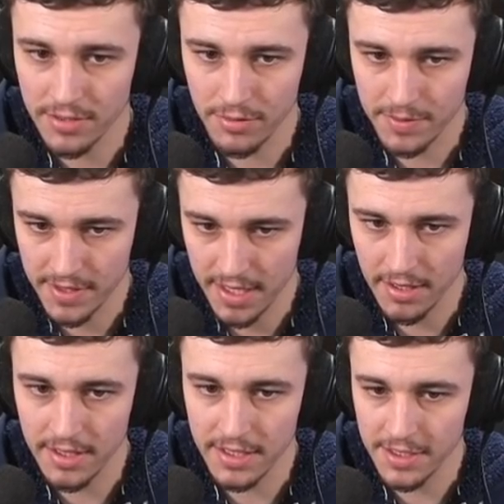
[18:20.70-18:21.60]
Whoops, hang
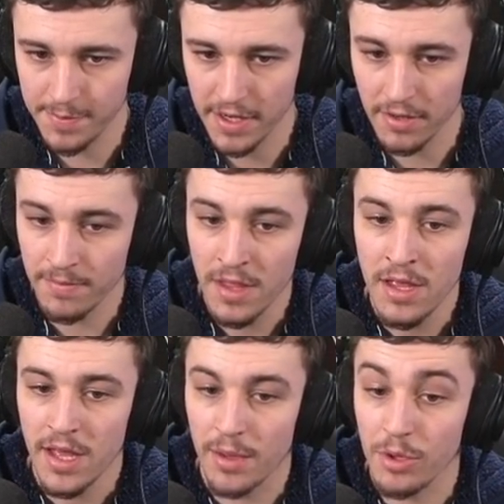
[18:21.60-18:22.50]
on, need this back on.
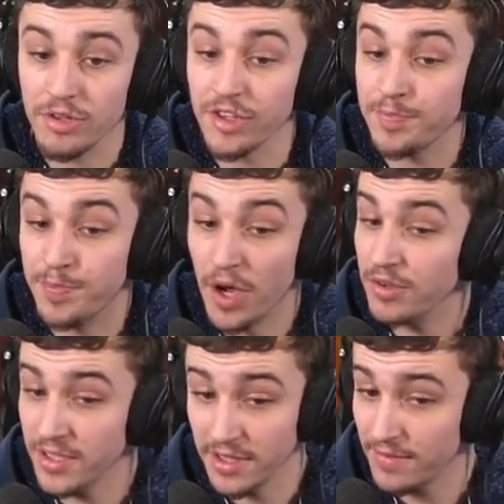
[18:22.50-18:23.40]
And we were just
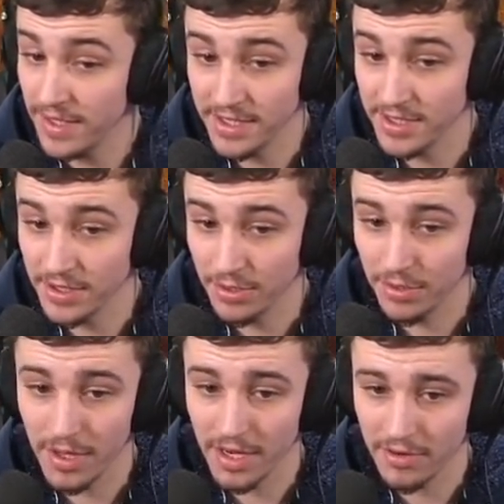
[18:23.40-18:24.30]
boating the villagers all
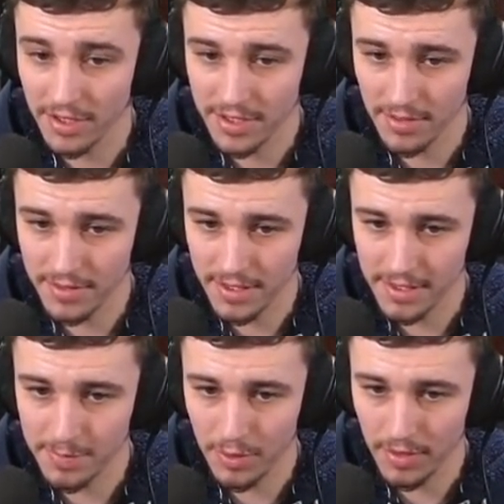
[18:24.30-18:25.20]
the way across over to
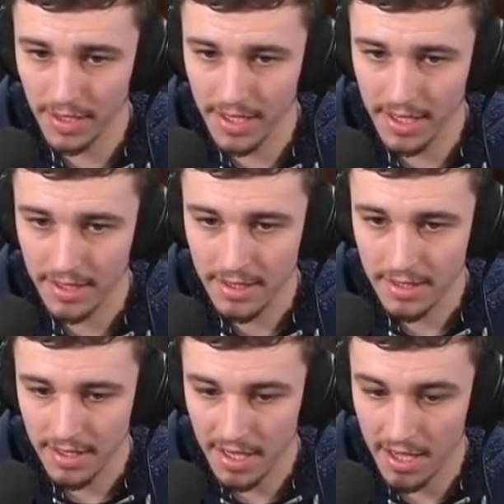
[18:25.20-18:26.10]
this portal here
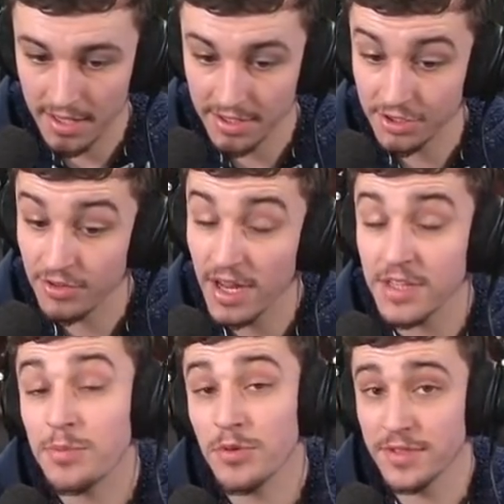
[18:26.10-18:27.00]
as a
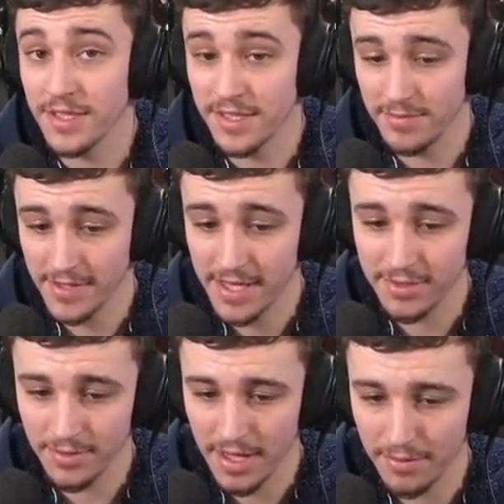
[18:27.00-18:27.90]
transport system. So that's
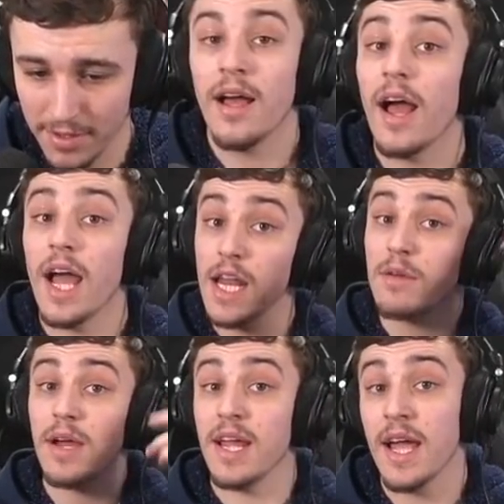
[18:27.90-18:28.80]
all that was.
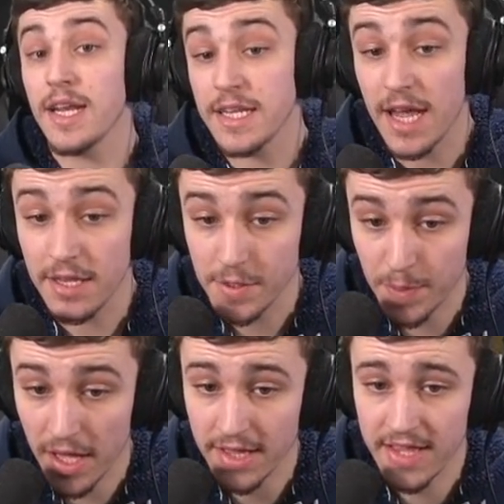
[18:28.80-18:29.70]
Anyway, heading down this
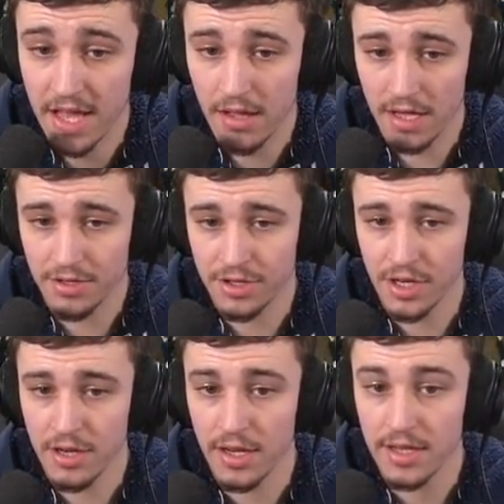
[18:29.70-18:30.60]
path now, I shall show
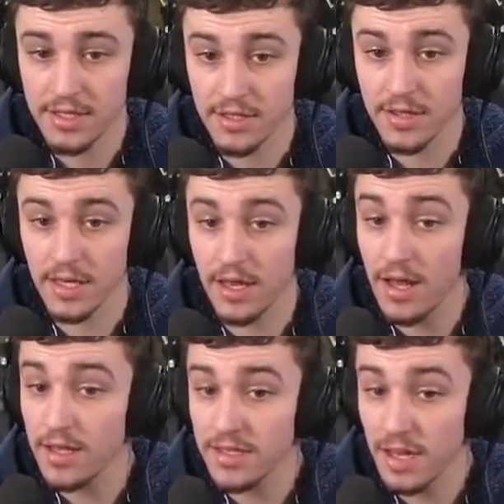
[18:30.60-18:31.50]
you guys
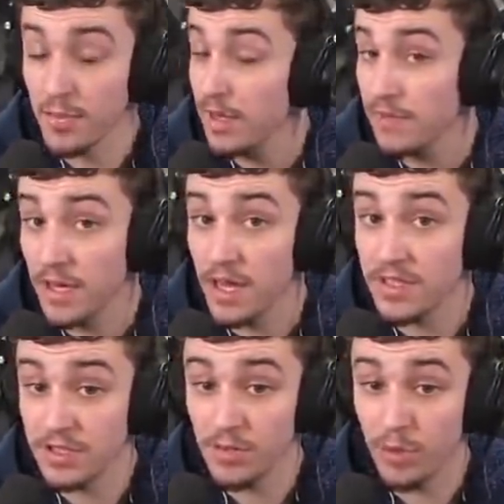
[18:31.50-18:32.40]
I believe the
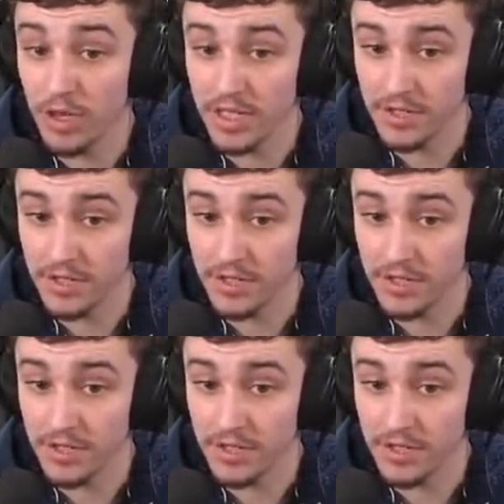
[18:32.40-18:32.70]
last 2 projects